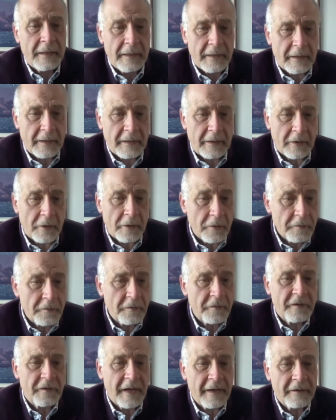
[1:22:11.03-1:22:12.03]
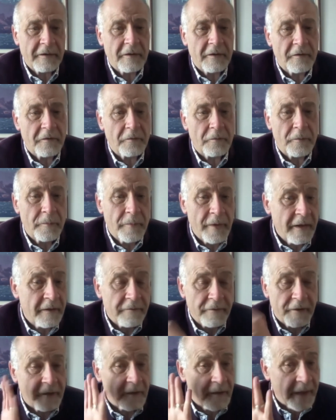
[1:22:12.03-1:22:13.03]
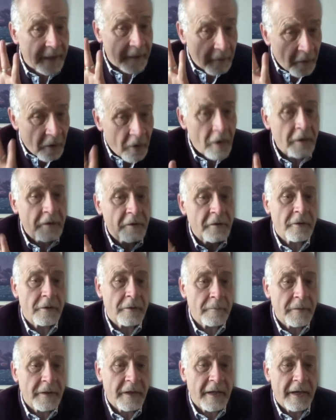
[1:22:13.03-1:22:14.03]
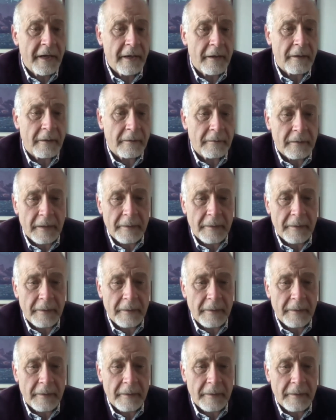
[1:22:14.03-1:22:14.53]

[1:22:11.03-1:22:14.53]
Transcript: those sectors would benefit, like long-term care.